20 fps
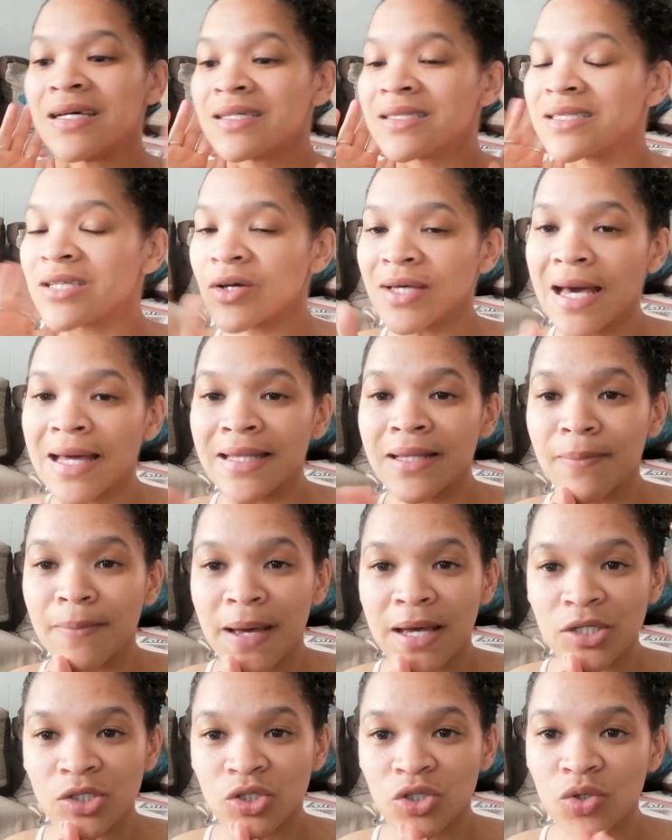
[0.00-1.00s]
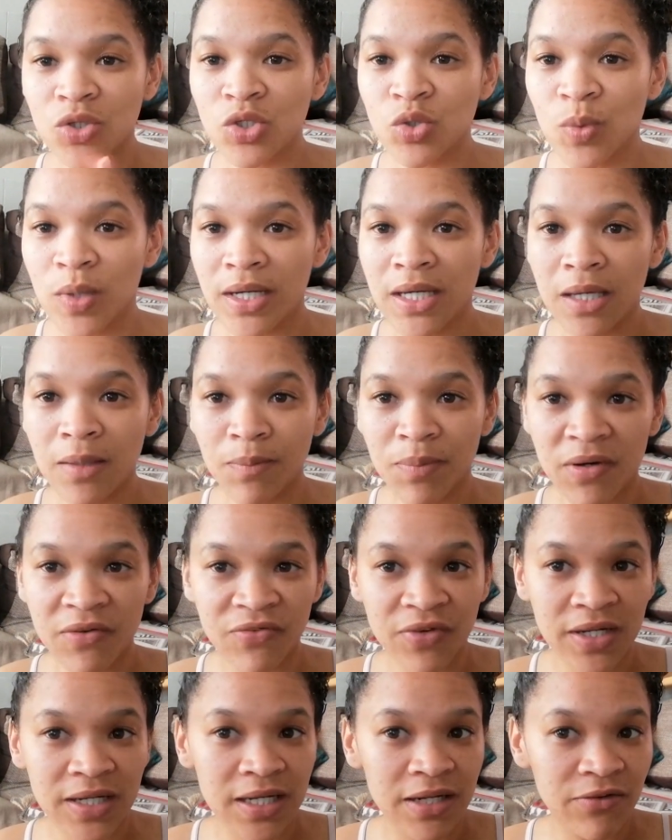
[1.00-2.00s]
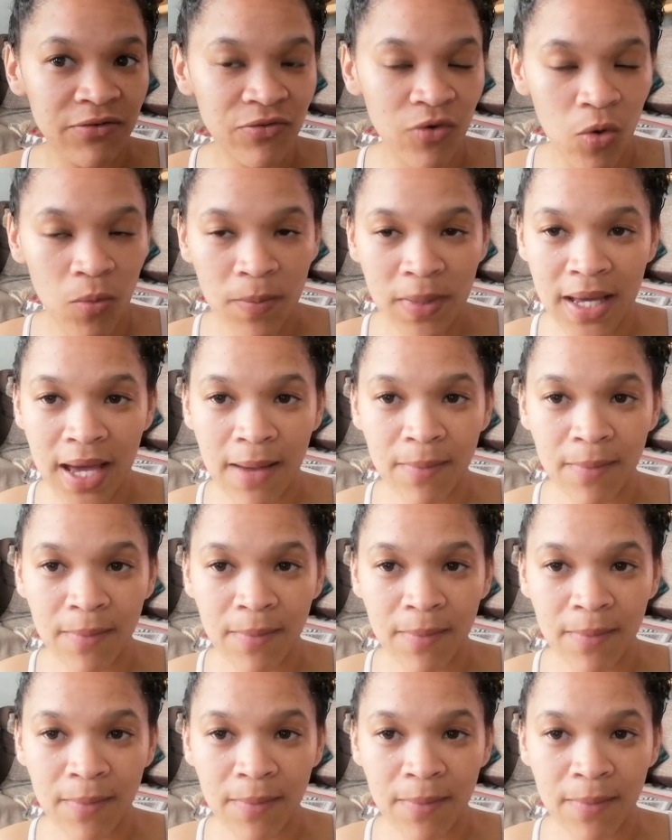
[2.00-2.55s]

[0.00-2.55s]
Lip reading: So yeah, the mask is working perfectly for me.